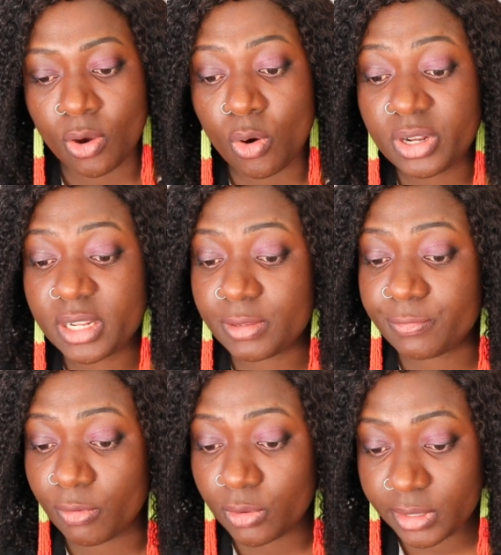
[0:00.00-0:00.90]
only the
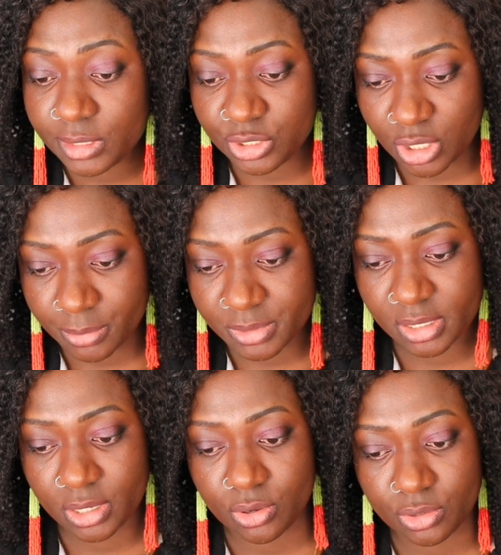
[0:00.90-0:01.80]
following jobs
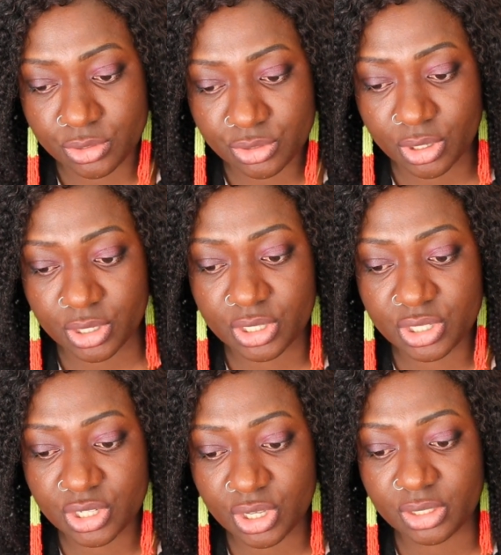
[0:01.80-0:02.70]
in the
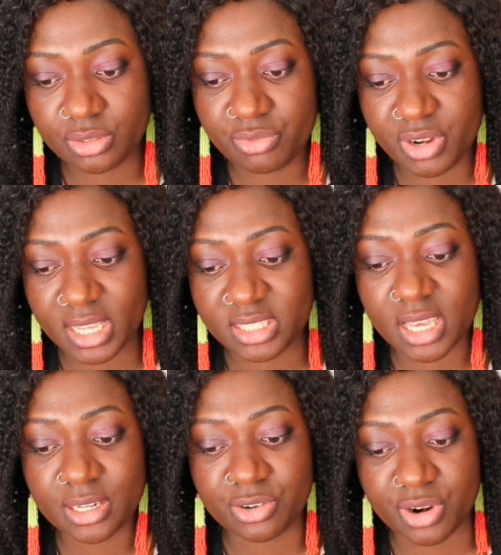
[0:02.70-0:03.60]
construction
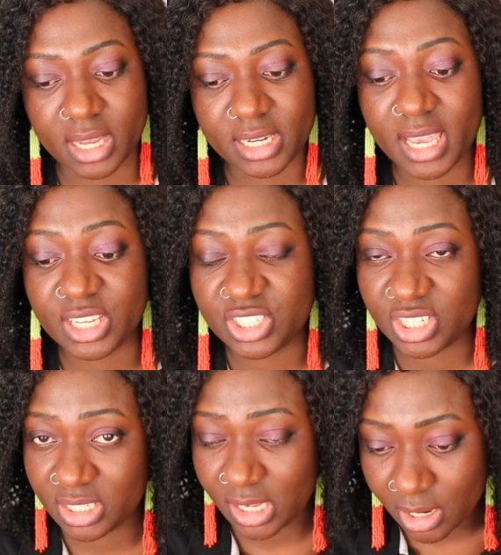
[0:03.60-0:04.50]
related grant:
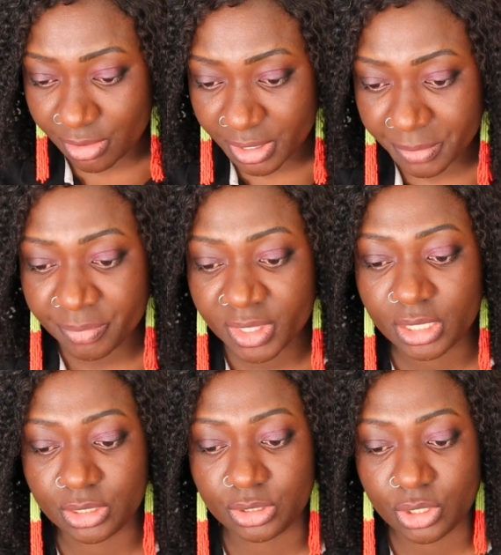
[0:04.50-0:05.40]
engineering
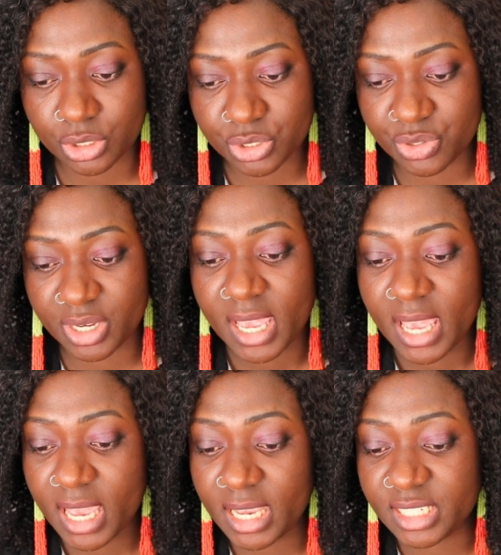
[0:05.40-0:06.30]
industry,
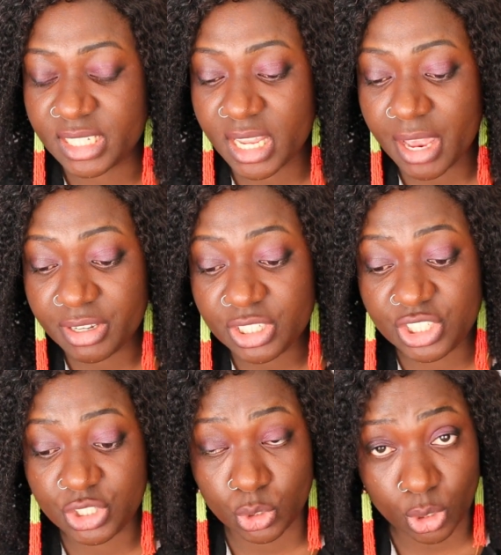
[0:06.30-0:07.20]
engineering
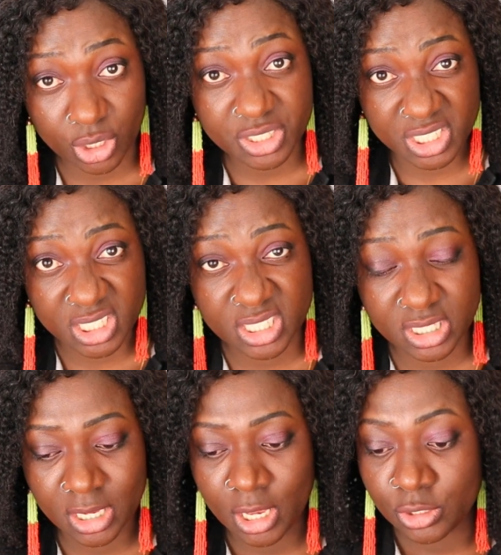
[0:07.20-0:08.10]

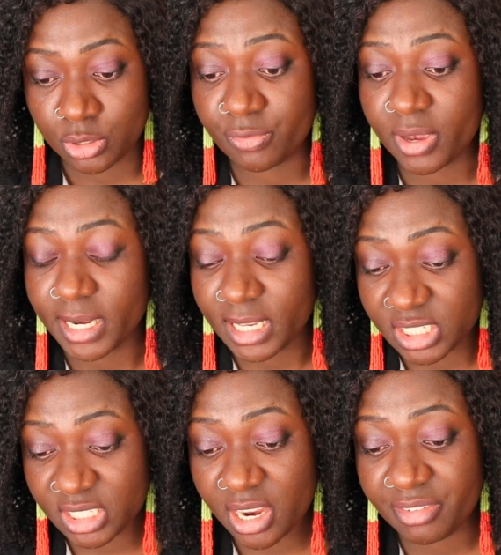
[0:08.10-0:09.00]
geologists. So if you're an
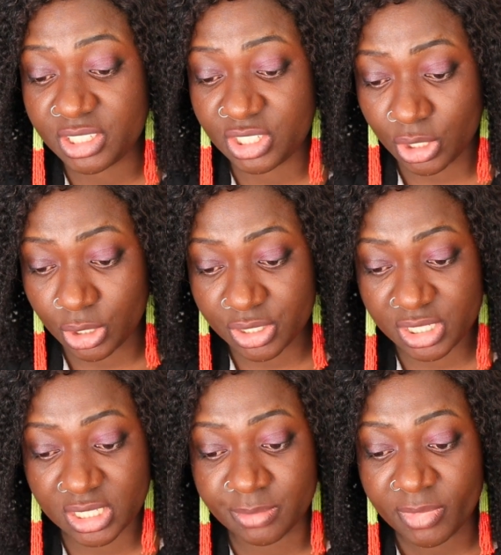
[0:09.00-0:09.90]
engineering
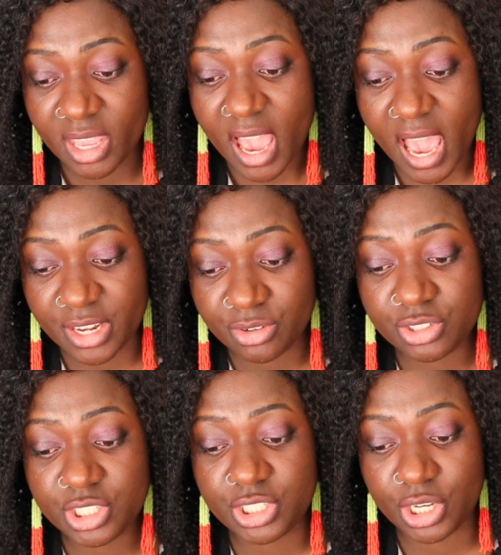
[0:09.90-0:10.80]
geologist,
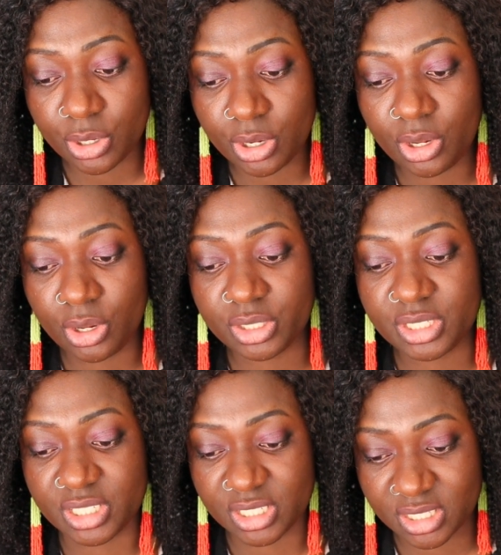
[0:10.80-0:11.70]

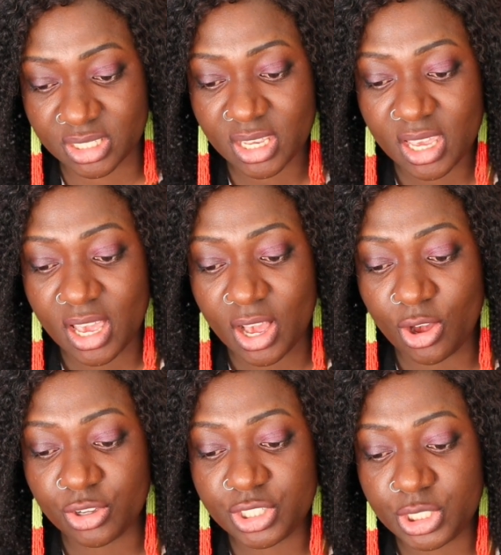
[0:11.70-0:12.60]
hydrogeologist,
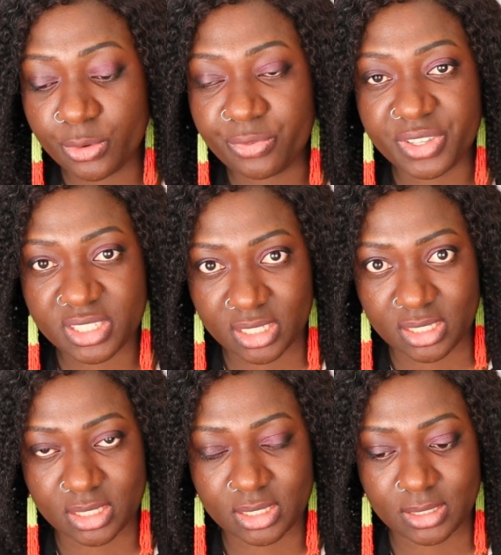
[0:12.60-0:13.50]
or
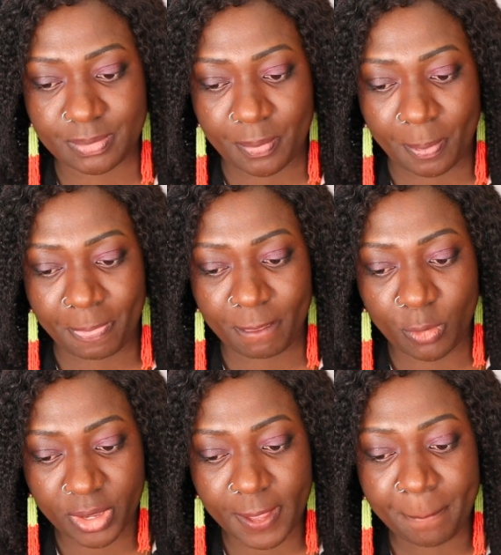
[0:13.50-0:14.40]
geophysicist.
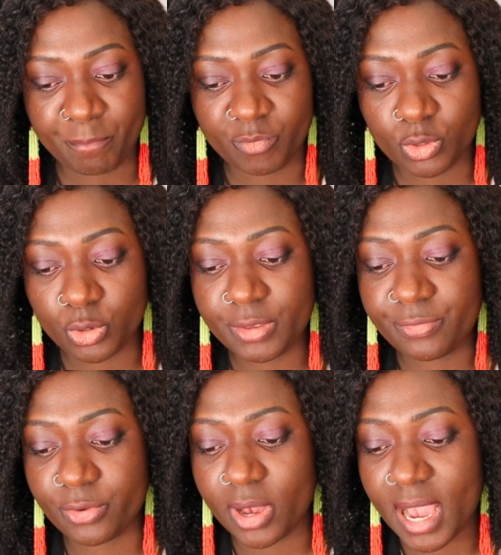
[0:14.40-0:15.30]
Okay, so
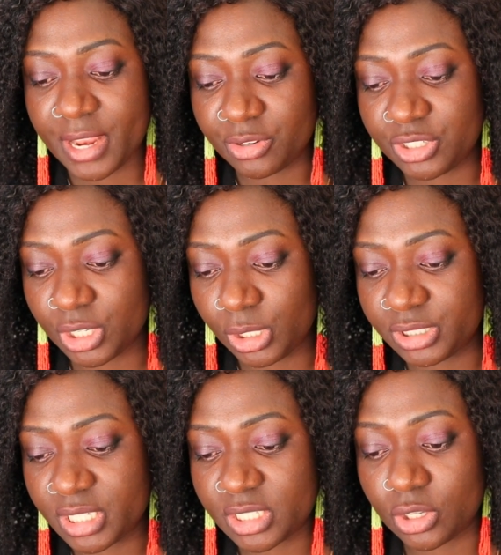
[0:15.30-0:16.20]
if you're a
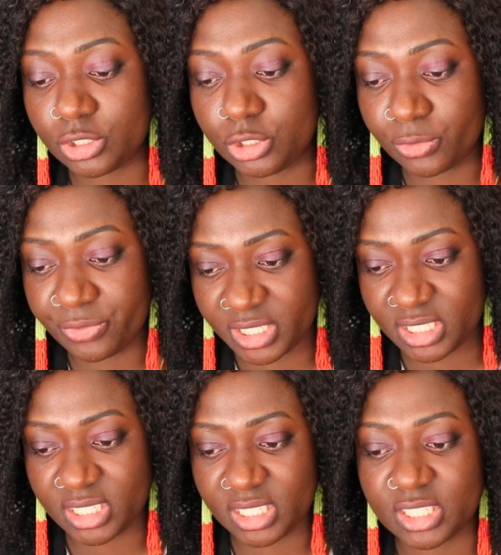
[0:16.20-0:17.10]
hydrogeologist or
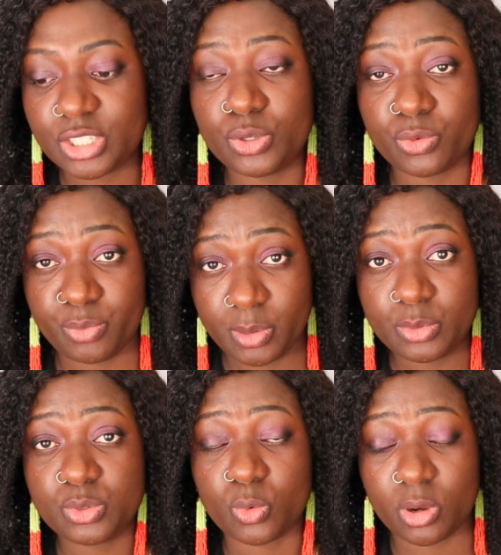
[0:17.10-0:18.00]
geophysicist, you will be
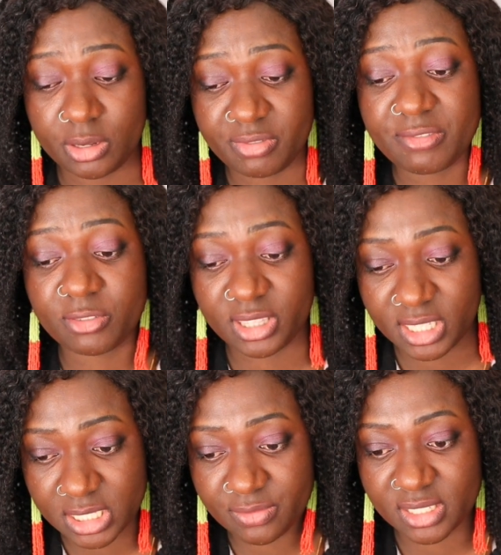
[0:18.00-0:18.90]
able to qualify for this